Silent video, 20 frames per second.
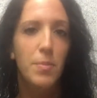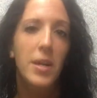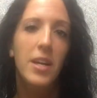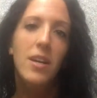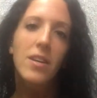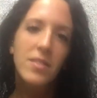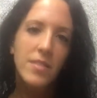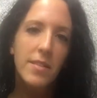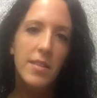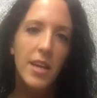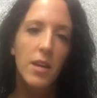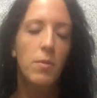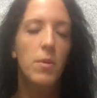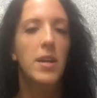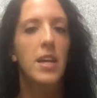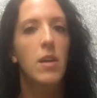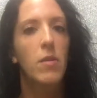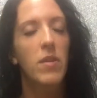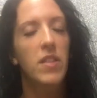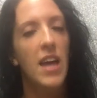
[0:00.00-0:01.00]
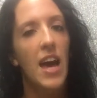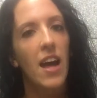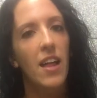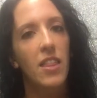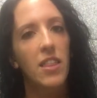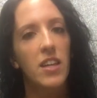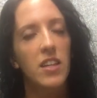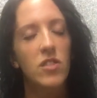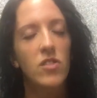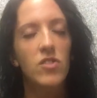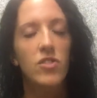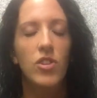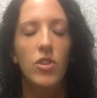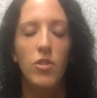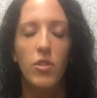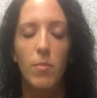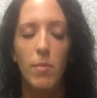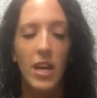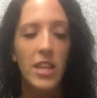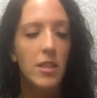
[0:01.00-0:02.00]
But I also like working with athletes
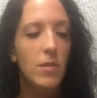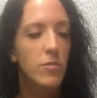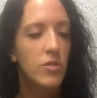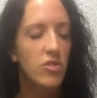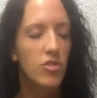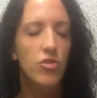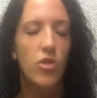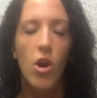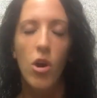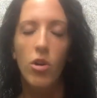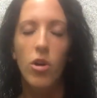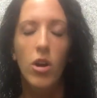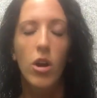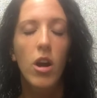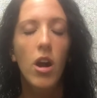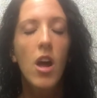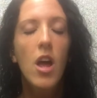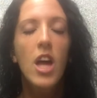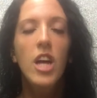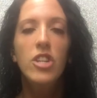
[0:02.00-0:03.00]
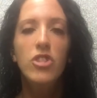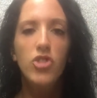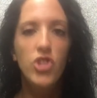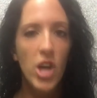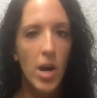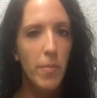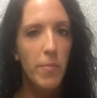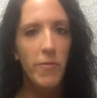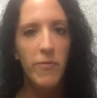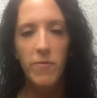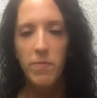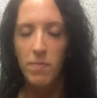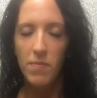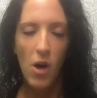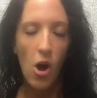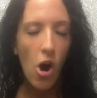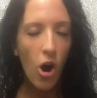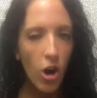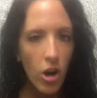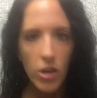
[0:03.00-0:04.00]
too, to make them stronger, jump
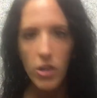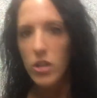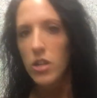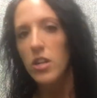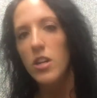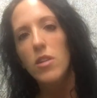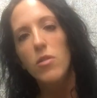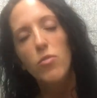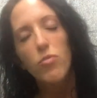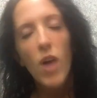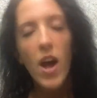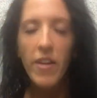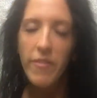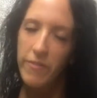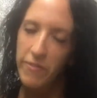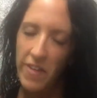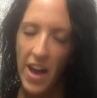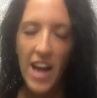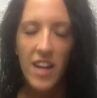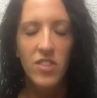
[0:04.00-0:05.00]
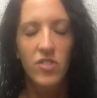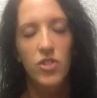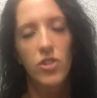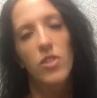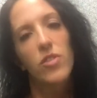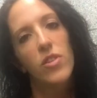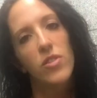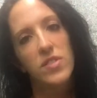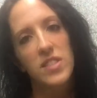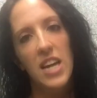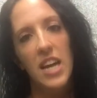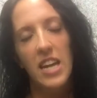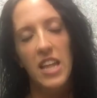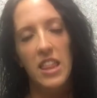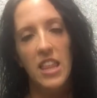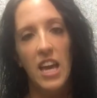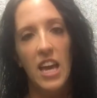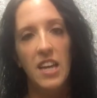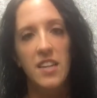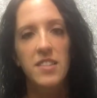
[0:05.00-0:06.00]
harder, run faster, those kind of
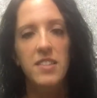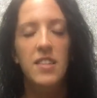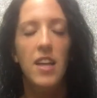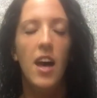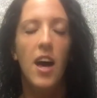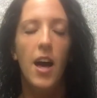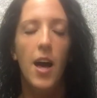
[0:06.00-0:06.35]
things.